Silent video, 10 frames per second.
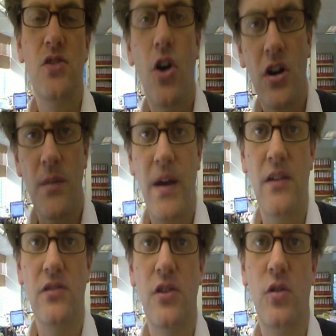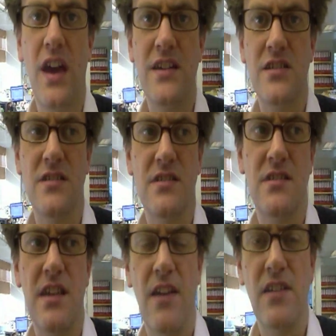talk about locations
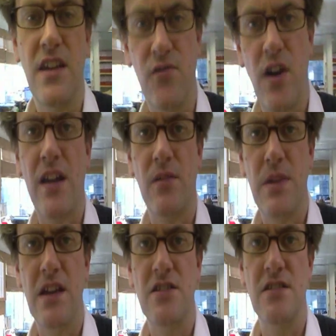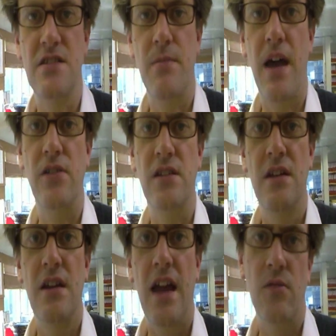and give recommendations about
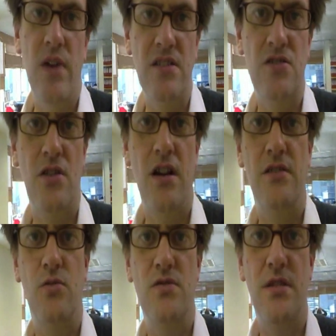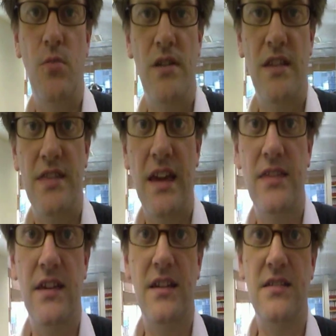a restaurant or somewhere that they
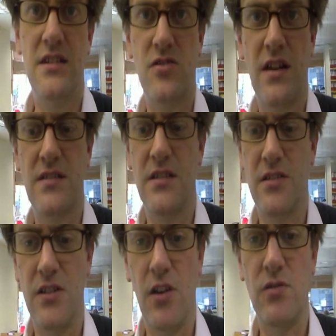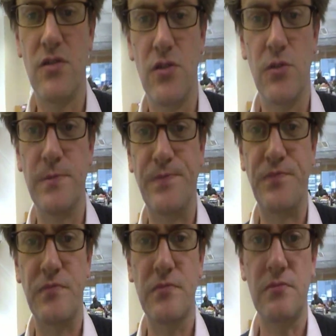think is interesting to go to.
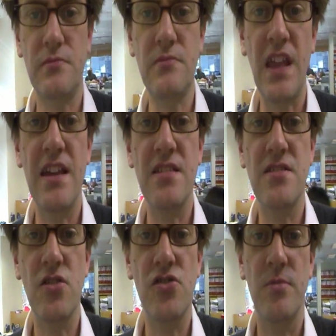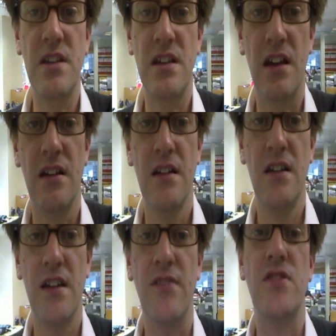If social media
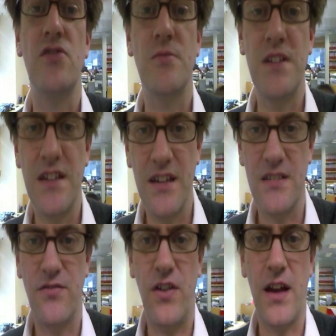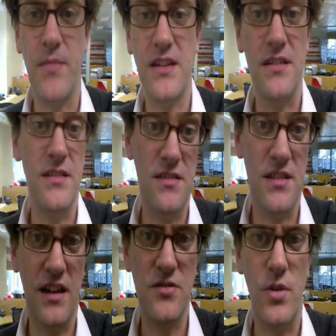is fragmented, this
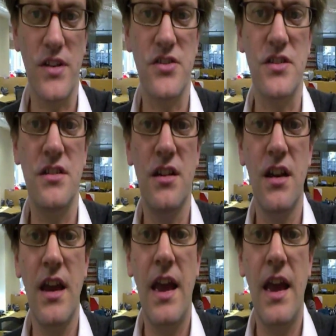is the next question,